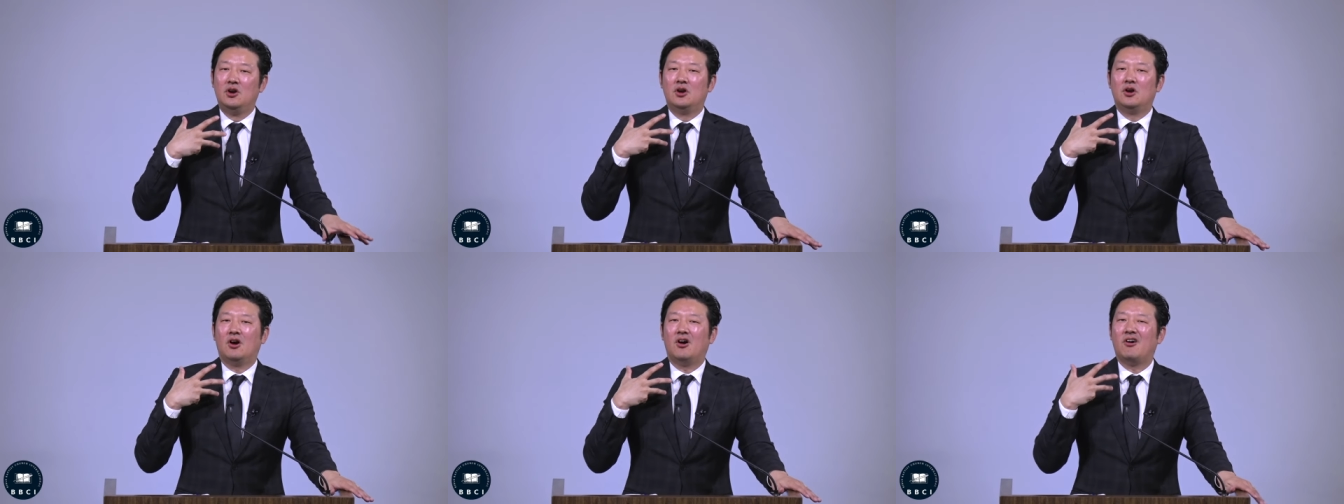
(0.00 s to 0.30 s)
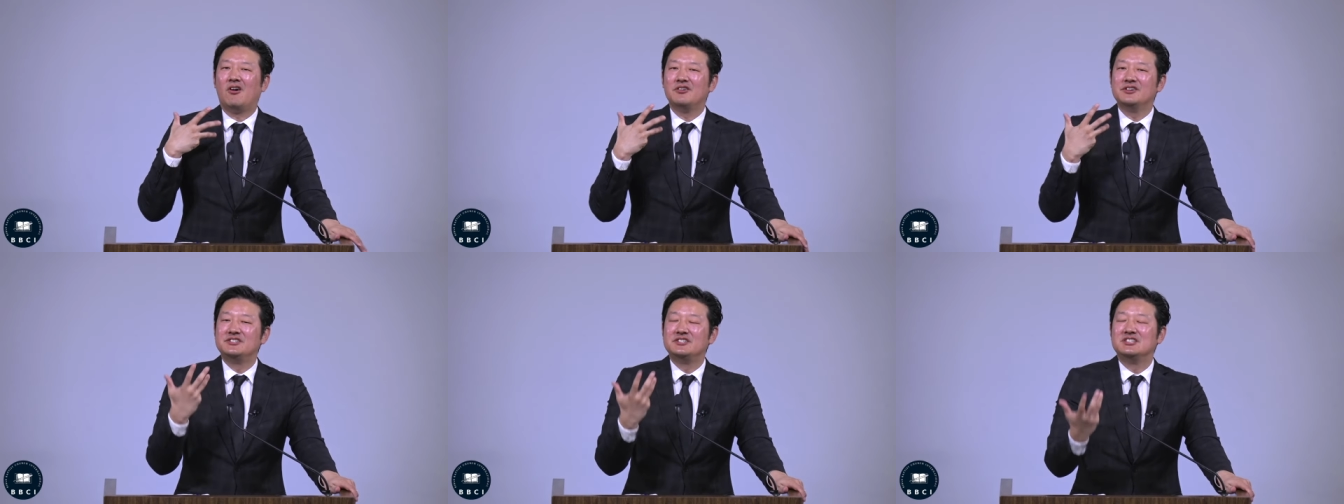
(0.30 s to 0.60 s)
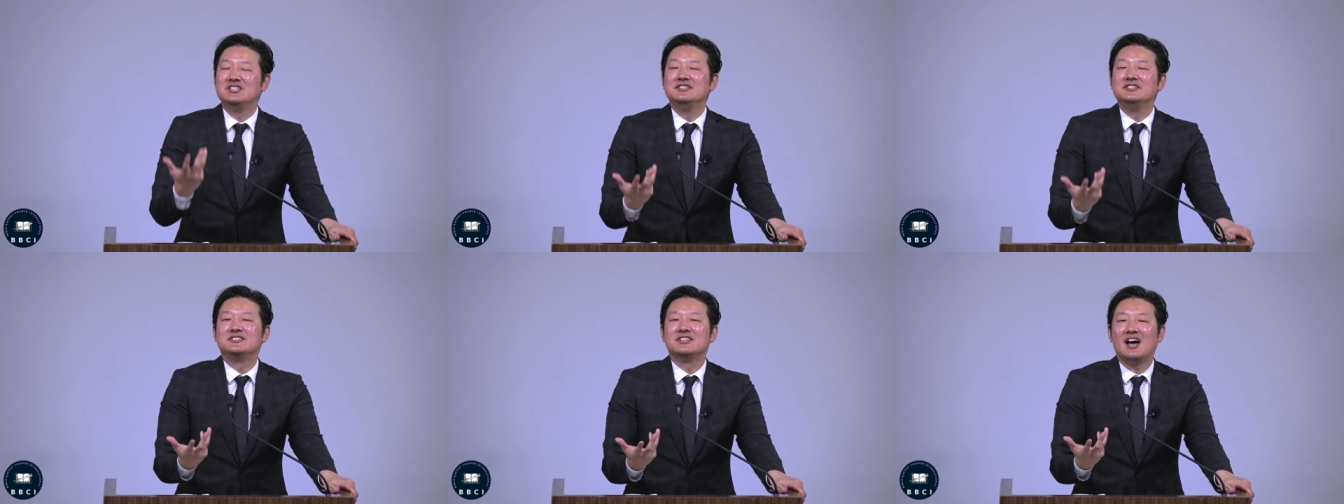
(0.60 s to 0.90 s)
heart's
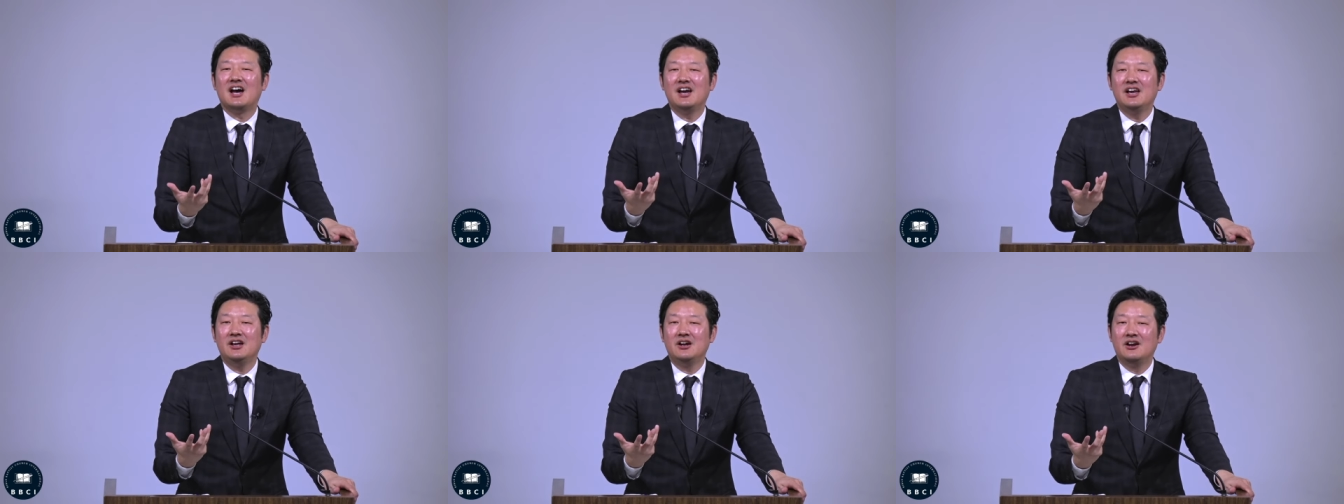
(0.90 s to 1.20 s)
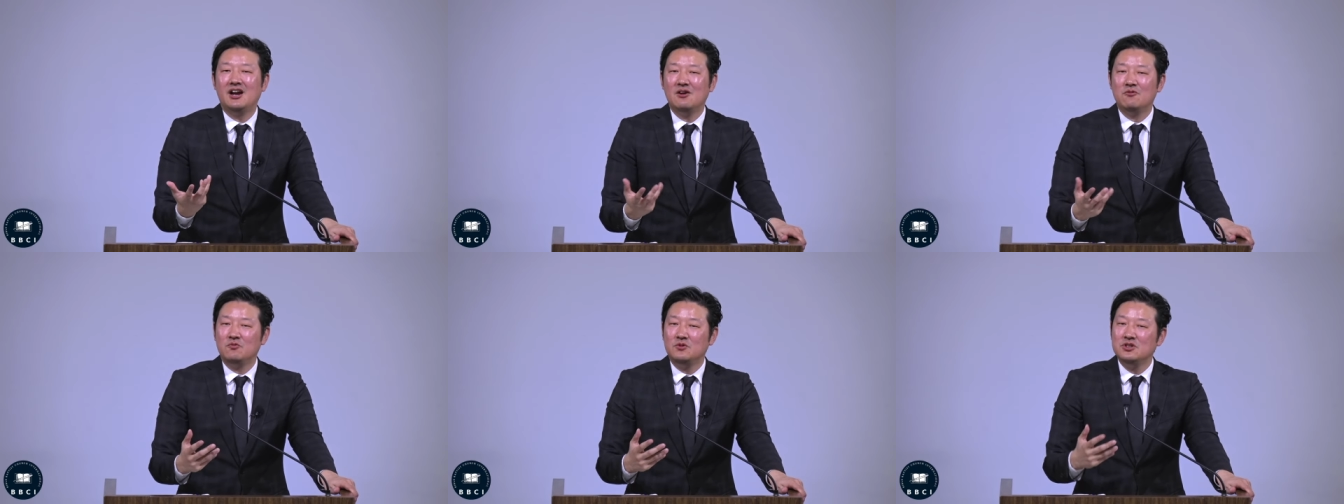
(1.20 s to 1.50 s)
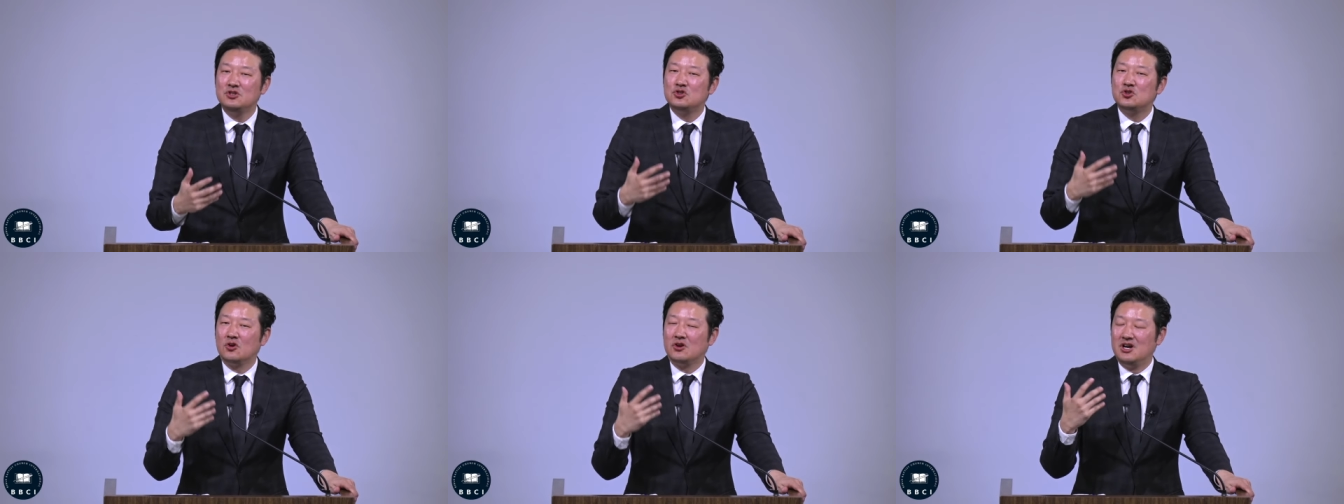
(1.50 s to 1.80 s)
desire and
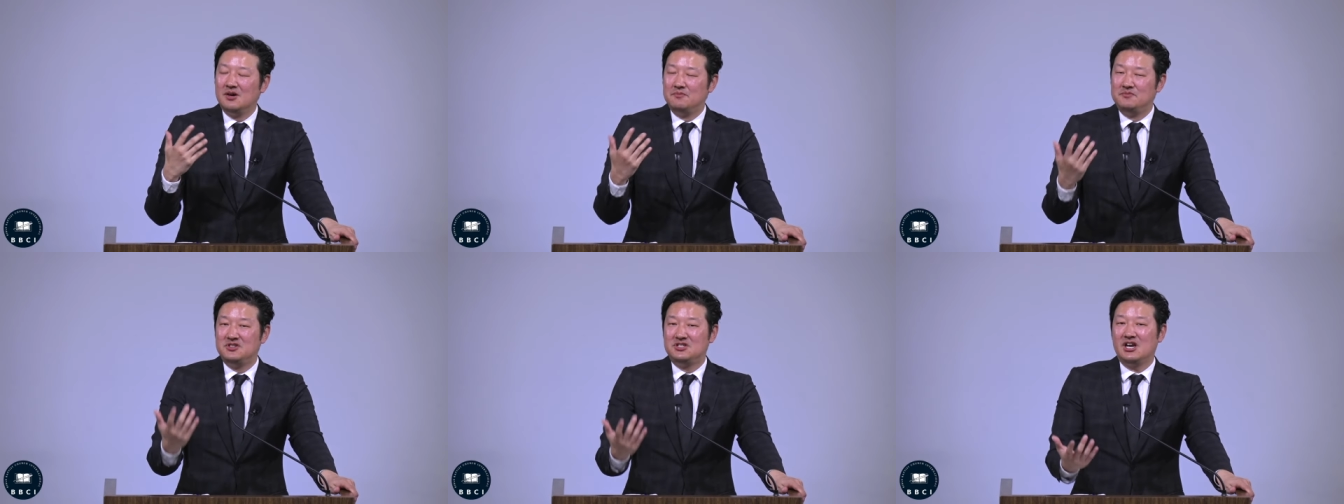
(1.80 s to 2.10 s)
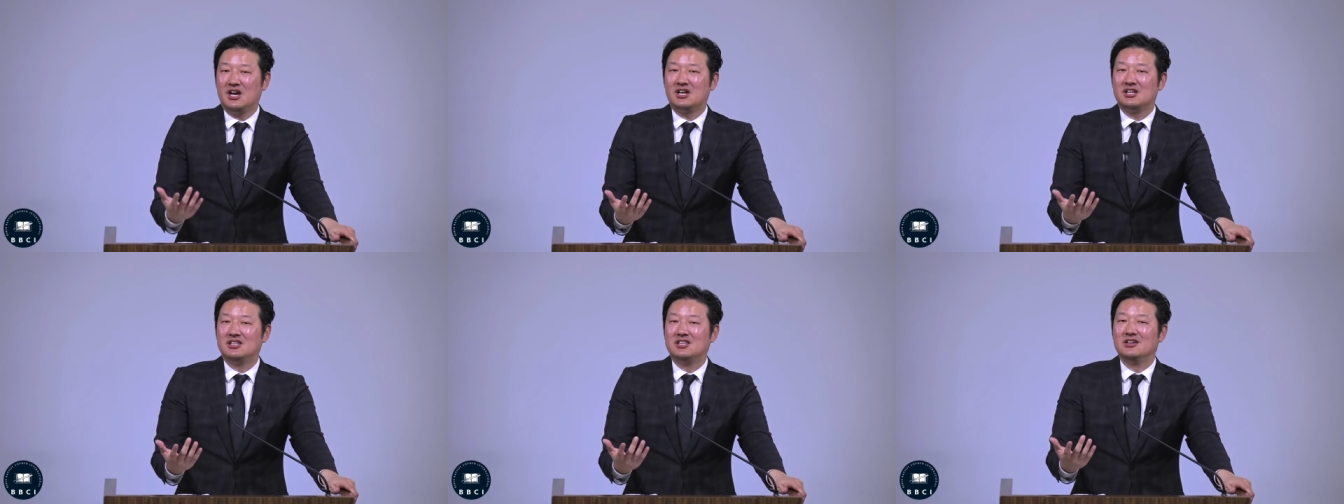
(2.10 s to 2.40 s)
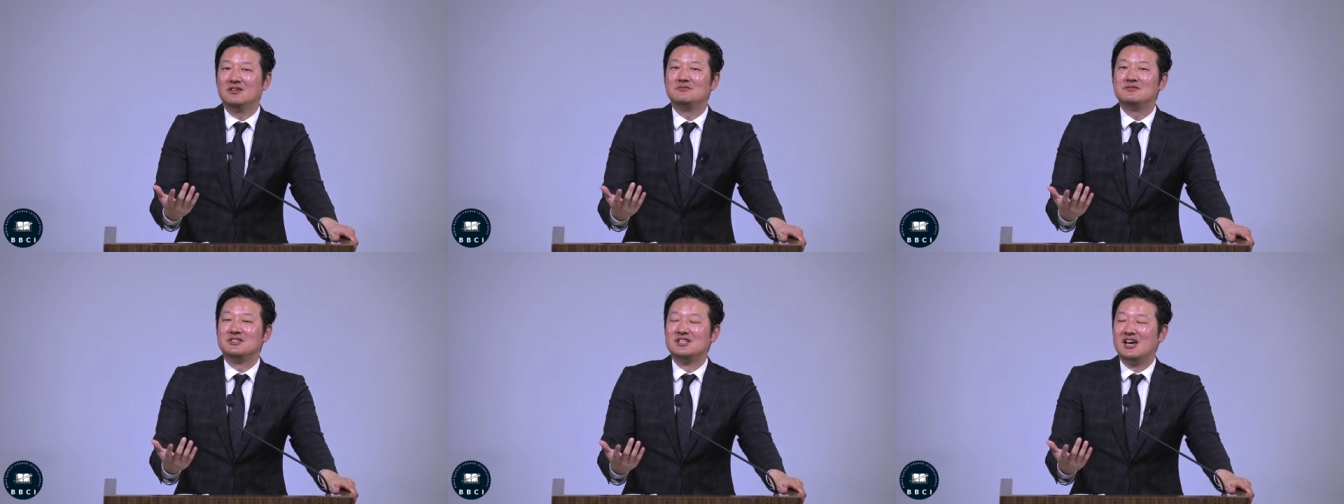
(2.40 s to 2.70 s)
with your
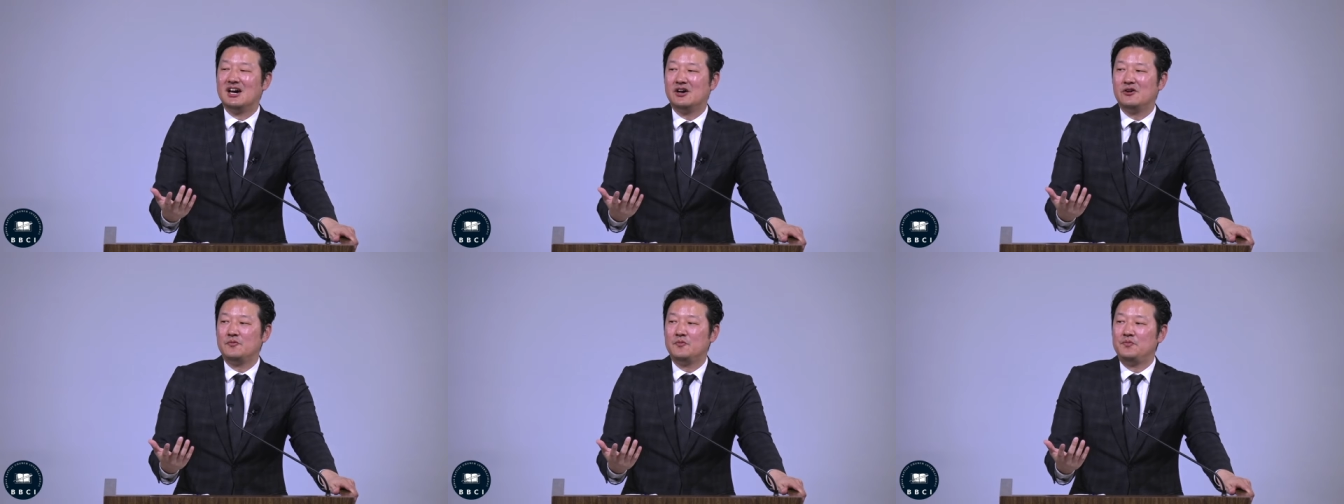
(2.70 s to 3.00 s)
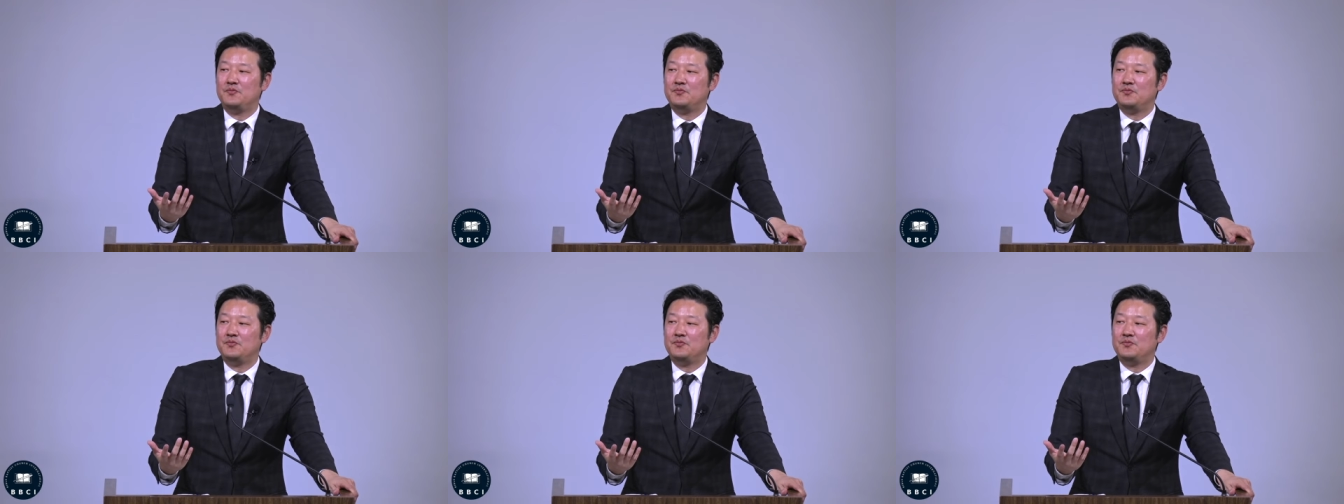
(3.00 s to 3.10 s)
objectives now.